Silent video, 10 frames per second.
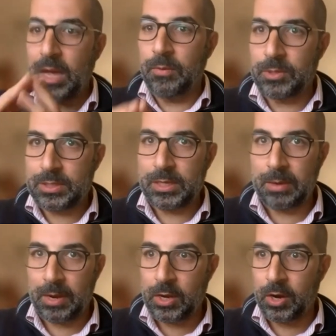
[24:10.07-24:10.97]
I would see
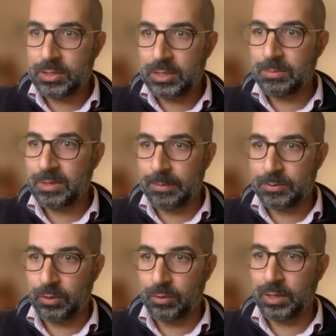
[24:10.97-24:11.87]
in our teams,
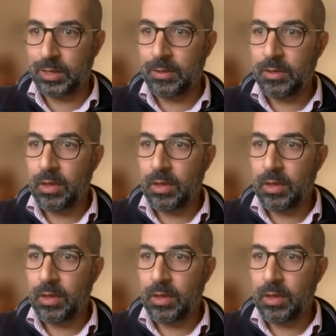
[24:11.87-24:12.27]
absolutely.